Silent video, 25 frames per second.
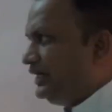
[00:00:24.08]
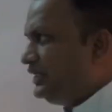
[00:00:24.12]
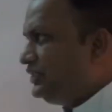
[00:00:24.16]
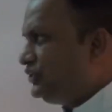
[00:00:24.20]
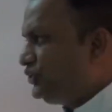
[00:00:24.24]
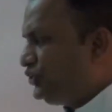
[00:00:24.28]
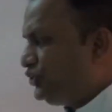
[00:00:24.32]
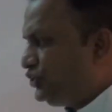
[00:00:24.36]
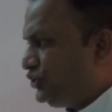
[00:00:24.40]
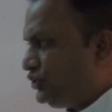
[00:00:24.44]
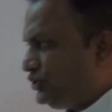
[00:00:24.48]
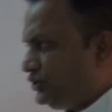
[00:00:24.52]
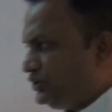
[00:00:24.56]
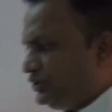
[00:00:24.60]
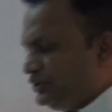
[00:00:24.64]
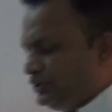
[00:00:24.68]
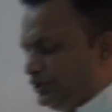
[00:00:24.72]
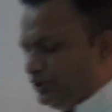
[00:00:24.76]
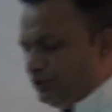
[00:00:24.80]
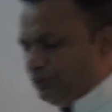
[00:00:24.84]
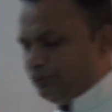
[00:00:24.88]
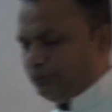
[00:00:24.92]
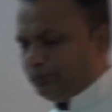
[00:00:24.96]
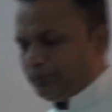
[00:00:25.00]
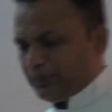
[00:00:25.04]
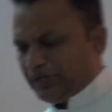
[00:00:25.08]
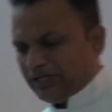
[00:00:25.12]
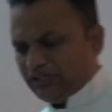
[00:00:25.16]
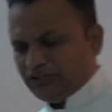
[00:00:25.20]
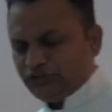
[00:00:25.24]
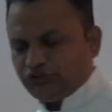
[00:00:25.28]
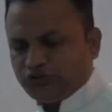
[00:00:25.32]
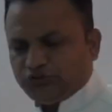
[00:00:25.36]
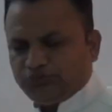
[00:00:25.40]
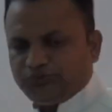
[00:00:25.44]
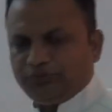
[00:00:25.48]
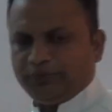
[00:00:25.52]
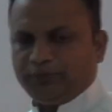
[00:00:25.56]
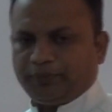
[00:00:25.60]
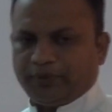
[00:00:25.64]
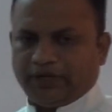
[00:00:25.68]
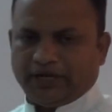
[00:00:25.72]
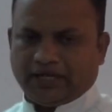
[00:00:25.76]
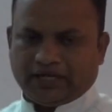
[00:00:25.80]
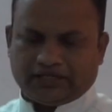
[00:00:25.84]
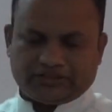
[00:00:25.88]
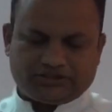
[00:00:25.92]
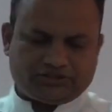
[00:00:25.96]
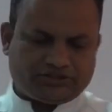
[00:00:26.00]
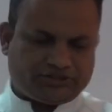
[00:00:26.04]
is price of the
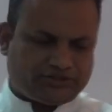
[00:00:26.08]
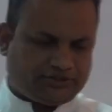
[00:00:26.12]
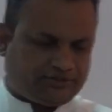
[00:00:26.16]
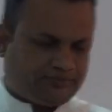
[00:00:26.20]
product.